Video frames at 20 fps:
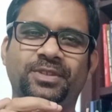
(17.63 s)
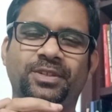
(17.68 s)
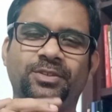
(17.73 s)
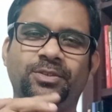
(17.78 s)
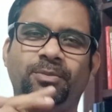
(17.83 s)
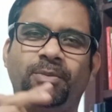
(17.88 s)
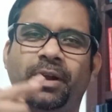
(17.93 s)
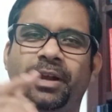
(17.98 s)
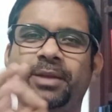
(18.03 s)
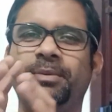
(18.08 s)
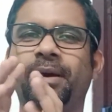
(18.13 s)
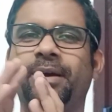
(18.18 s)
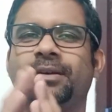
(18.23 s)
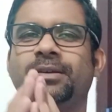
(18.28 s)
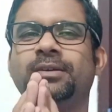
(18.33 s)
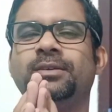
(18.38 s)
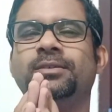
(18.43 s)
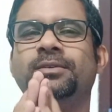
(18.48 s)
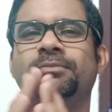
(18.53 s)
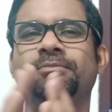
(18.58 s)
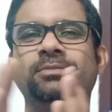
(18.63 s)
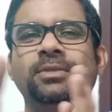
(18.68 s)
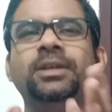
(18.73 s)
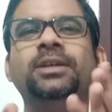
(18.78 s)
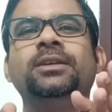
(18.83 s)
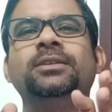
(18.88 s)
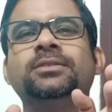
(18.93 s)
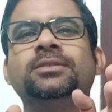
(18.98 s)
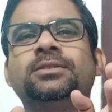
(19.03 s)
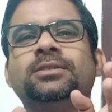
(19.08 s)
So multi-bagger
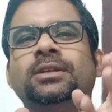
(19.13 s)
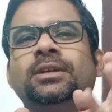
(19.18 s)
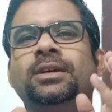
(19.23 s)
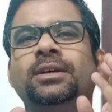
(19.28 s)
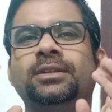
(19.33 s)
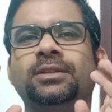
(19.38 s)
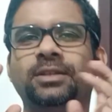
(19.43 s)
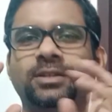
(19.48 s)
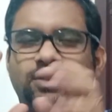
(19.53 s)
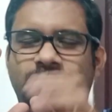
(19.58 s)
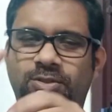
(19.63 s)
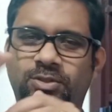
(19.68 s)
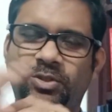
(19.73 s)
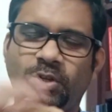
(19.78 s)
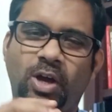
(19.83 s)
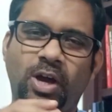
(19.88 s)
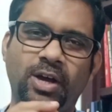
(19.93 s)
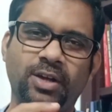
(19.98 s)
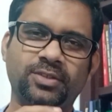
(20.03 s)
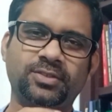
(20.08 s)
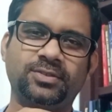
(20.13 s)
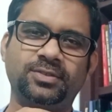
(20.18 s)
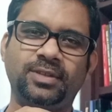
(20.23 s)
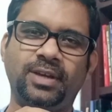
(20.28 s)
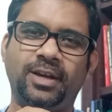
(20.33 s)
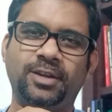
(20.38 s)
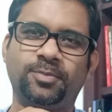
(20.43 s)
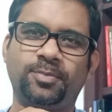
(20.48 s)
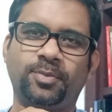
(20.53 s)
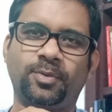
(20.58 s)
means the stocks
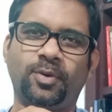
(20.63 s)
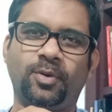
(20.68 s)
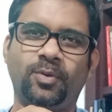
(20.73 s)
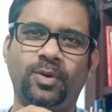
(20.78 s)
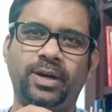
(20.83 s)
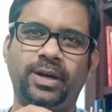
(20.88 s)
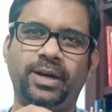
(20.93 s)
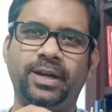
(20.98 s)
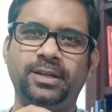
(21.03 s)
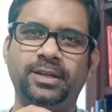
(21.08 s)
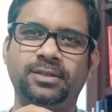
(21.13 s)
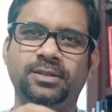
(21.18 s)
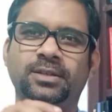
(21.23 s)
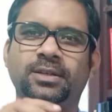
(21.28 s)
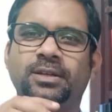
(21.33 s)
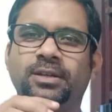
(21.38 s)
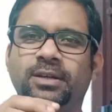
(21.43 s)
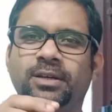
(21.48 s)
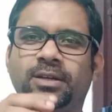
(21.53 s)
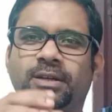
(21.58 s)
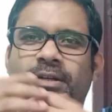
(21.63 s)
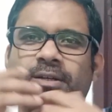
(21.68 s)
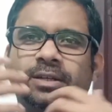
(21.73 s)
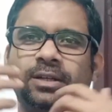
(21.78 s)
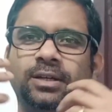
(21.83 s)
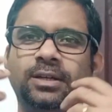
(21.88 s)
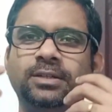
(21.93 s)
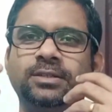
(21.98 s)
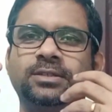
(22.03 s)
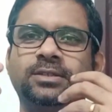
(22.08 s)
that provide
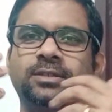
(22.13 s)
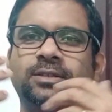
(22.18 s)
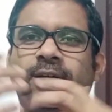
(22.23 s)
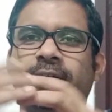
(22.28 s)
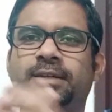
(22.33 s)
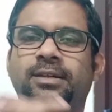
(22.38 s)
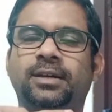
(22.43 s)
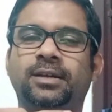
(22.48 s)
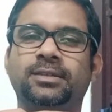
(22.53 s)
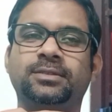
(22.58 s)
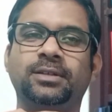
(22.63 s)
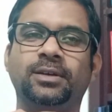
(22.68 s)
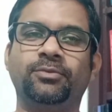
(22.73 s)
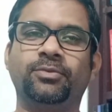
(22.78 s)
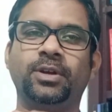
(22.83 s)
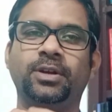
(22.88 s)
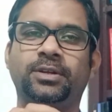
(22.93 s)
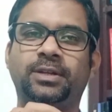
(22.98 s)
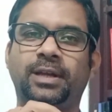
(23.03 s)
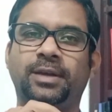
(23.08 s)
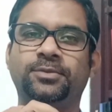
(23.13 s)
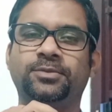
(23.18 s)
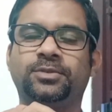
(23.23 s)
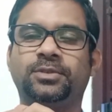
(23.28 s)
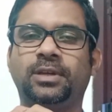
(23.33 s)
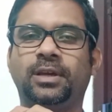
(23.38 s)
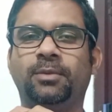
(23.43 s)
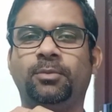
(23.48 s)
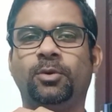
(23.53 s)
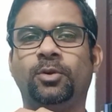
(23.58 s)
returns that are several
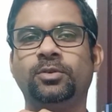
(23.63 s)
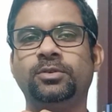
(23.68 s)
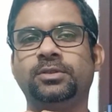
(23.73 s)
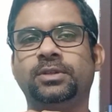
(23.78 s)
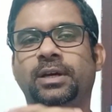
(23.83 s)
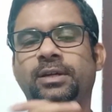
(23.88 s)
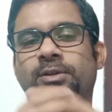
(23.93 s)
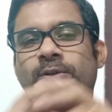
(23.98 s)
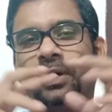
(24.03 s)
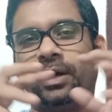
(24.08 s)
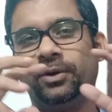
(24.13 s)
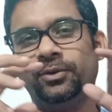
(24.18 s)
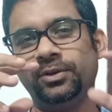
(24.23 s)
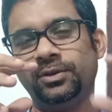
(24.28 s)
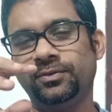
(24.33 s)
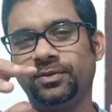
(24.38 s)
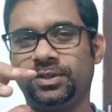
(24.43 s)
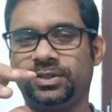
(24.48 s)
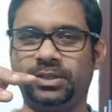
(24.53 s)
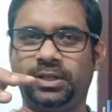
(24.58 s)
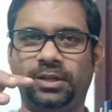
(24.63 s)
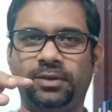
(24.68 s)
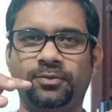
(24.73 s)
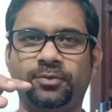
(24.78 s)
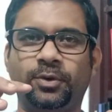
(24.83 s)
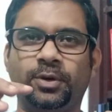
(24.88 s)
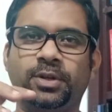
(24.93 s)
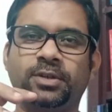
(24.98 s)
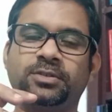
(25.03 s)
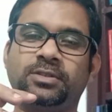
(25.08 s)
times the amount that you have invested in.
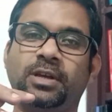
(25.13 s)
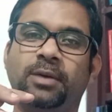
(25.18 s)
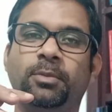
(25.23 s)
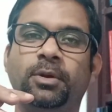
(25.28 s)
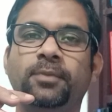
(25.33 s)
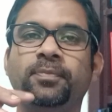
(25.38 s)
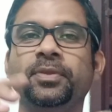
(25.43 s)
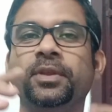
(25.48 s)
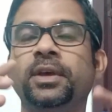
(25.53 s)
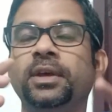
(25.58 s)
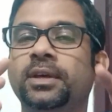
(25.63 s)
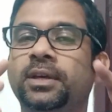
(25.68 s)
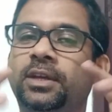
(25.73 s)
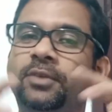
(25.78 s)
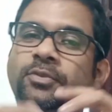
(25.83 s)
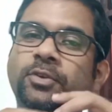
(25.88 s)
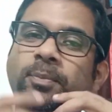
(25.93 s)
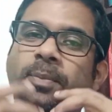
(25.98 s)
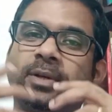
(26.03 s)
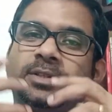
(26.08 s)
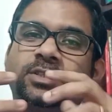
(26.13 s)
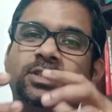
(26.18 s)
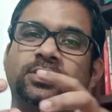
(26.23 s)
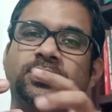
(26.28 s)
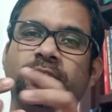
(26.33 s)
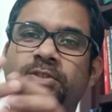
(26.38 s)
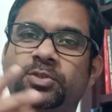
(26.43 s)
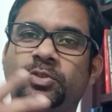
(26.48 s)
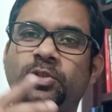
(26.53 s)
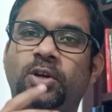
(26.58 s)
For example, if you purchase
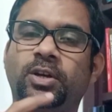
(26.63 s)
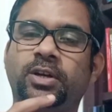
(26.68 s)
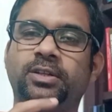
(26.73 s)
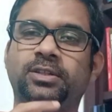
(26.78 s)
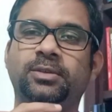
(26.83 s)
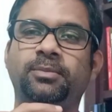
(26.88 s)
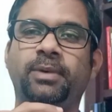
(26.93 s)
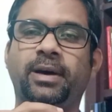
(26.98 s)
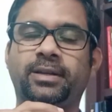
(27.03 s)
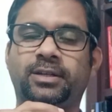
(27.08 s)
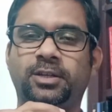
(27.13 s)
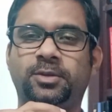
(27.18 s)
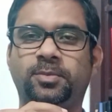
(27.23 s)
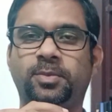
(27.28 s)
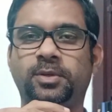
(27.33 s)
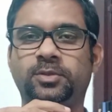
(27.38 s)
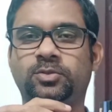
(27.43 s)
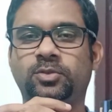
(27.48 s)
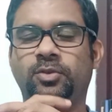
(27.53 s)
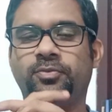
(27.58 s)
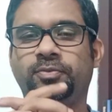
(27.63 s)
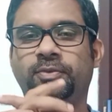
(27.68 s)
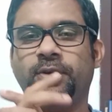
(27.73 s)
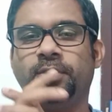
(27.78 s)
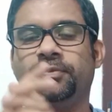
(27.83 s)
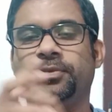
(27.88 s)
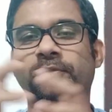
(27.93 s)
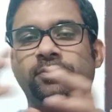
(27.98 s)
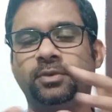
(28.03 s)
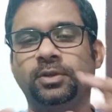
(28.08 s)
a stock at the market price
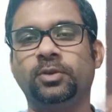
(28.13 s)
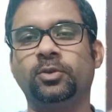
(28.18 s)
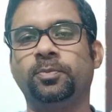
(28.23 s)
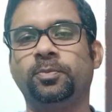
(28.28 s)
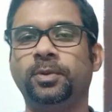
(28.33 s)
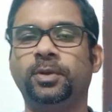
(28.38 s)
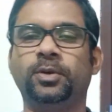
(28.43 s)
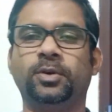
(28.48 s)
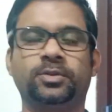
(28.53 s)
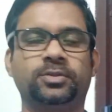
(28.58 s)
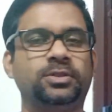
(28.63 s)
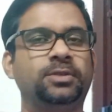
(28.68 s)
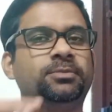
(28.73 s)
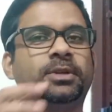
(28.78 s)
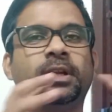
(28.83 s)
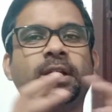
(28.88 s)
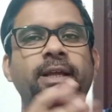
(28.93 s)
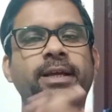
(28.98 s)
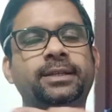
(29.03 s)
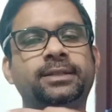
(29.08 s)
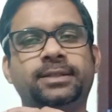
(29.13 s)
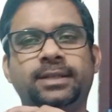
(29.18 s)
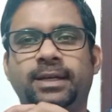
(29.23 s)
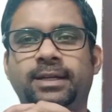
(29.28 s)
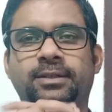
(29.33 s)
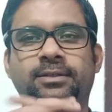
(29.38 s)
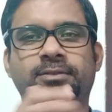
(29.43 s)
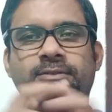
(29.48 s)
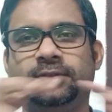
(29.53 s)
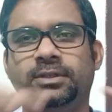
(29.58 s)
of 50 rupee or something like
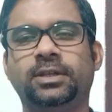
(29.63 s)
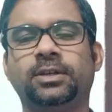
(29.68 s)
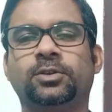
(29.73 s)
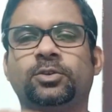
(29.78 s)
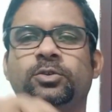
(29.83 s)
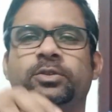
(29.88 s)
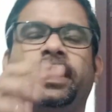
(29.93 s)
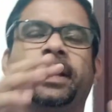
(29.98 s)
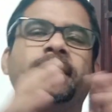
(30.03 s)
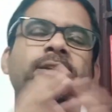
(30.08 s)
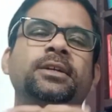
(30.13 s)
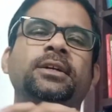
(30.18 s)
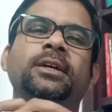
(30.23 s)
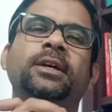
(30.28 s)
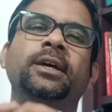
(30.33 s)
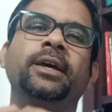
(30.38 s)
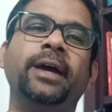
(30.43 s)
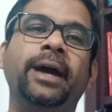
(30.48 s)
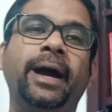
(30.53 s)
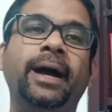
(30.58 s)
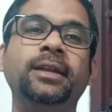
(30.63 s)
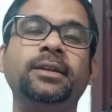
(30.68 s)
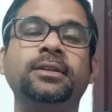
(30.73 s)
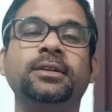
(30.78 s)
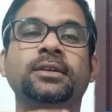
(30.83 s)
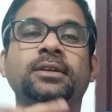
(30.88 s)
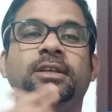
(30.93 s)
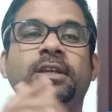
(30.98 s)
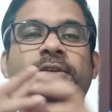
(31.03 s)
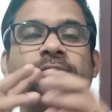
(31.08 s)
that, near to that, and
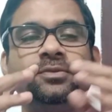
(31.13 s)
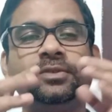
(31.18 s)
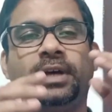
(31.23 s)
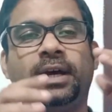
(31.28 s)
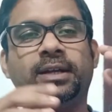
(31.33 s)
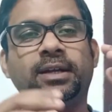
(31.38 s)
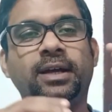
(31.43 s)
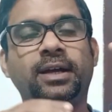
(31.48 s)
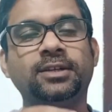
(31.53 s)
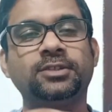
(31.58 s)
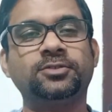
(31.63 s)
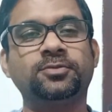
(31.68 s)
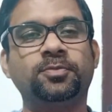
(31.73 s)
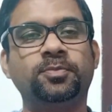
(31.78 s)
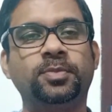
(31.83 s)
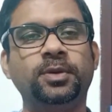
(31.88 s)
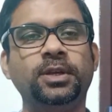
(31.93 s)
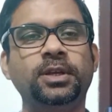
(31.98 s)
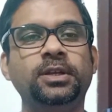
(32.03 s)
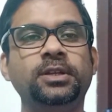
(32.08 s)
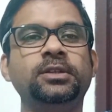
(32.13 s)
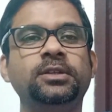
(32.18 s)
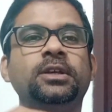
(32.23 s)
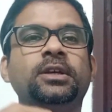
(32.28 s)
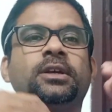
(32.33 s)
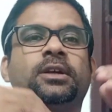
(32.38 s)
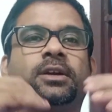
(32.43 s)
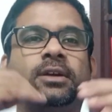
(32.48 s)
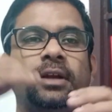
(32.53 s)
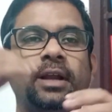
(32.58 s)
if that has been
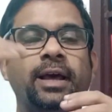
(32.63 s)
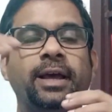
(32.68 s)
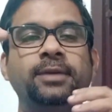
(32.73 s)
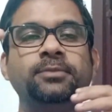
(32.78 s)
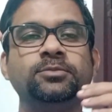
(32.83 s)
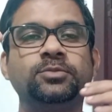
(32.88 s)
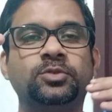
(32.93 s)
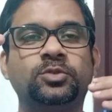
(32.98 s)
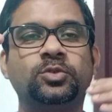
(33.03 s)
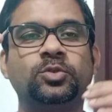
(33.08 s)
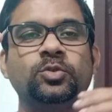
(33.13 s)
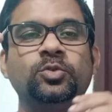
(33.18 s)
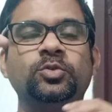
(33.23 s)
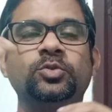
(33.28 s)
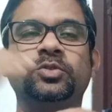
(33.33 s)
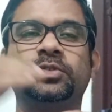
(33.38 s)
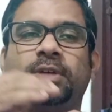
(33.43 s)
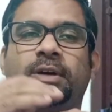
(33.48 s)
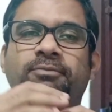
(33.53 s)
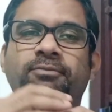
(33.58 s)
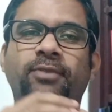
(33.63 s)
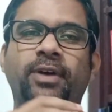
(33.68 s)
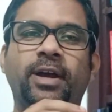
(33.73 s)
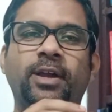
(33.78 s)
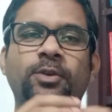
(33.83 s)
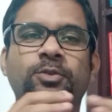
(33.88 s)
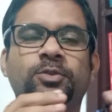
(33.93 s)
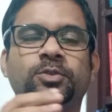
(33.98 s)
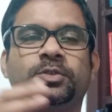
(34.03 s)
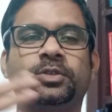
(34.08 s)
climbs to some
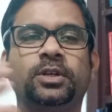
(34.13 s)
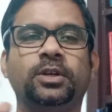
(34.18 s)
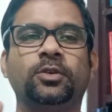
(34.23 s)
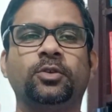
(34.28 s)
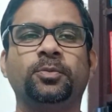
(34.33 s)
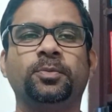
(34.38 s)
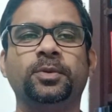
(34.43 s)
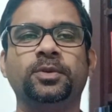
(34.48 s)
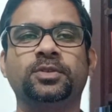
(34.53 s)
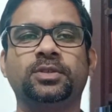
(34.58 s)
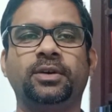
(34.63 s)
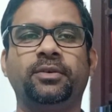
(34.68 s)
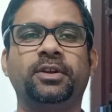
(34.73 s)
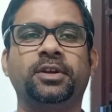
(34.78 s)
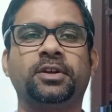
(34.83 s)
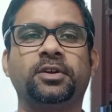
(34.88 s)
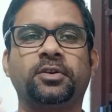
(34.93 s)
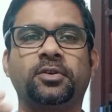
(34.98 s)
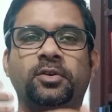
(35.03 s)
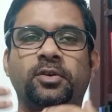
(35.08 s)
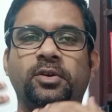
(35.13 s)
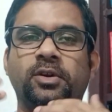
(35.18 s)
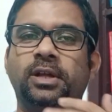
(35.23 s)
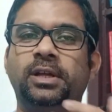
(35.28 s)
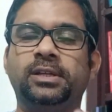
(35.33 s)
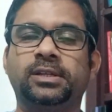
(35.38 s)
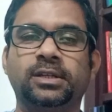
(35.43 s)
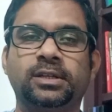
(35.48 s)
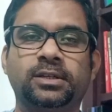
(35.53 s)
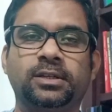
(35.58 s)
value to say rupees 700 or
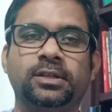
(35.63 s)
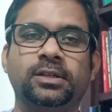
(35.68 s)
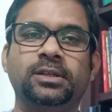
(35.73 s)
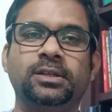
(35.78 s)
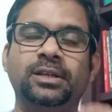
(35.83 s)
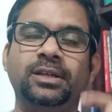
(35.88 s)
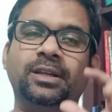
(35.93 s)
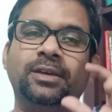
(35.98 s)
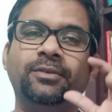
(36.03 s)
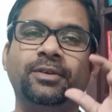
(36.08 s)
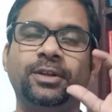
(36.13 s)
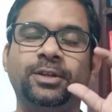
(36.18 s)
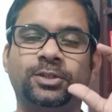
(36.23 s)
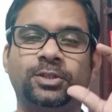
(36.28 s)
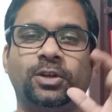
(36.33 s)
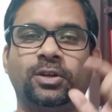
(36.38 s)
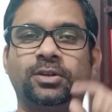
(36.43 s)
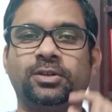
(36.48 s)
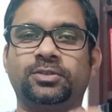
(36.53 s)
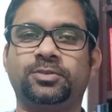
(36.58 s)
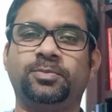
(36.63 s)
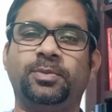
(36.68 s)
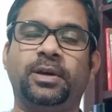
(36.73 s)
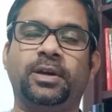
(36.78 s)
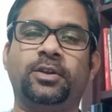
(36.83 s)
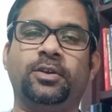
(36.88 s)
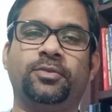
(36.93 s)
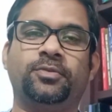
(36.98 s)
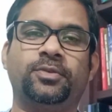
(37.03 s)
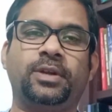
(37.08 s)
800 in a very shorter
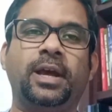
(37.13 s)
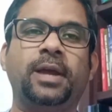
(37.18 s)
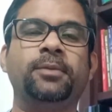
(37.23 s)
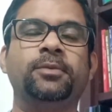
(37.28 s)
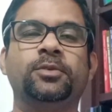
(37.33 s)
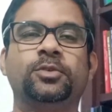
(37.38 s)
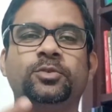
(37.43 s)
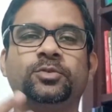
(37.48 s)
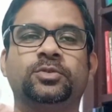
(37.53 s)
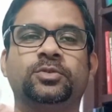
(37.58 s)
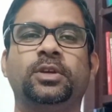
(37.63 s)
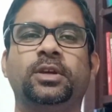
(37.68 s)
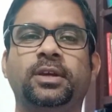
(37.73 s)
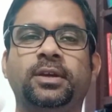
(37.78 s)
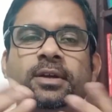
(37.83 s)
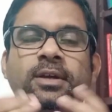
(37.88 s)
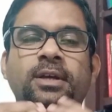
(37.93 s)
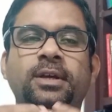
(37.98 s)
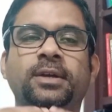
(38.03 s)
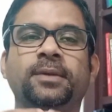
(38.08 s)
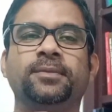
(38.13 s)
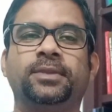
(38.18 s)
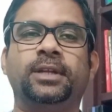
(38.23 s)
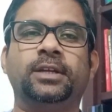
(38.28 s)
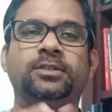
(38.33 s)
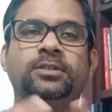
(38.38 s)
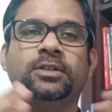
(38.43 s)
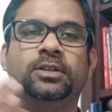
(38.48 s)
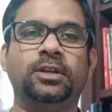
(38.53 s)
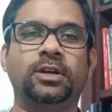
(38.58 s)
span of time, to say
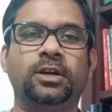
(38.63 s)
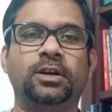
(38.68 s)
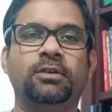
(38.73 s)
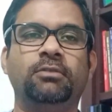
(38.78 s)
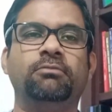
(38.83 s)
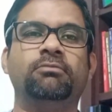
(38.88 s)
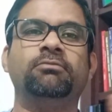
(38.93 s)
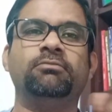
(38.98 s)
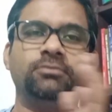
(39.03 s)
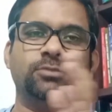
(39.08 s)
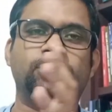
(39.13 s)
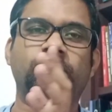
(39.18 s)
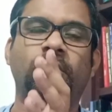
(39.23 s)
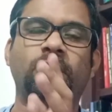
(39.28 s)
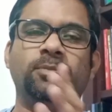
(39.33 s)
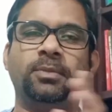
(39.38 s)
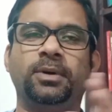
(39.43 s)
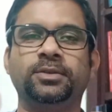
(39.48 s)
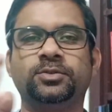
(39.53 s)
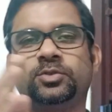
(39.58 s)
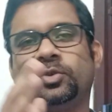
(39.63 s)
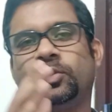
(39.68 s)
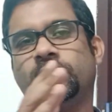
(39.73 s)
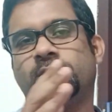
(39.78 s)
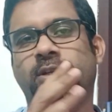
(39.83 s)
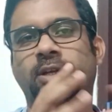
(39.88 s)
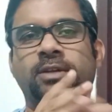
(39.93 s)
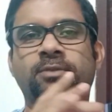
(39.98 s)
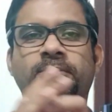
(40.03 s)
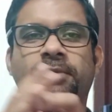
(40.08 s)
that's in 12 months
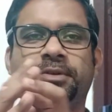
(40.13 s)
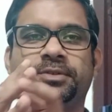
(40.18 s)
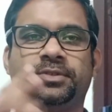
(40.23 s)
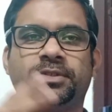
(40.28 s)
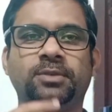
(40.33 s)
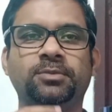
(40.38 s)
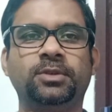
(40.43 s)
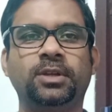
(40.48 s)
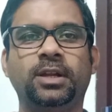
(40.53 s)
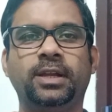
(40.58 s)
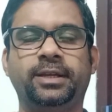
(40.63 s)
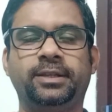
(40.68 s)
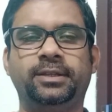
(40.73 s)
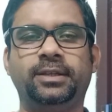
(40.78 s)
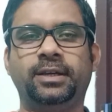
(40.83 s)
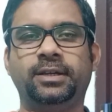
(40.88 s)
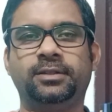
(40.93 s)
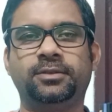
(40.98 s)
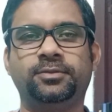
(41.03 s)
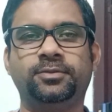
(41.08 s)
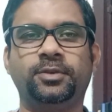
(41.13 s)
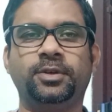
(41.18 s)
or 10 months, something like that.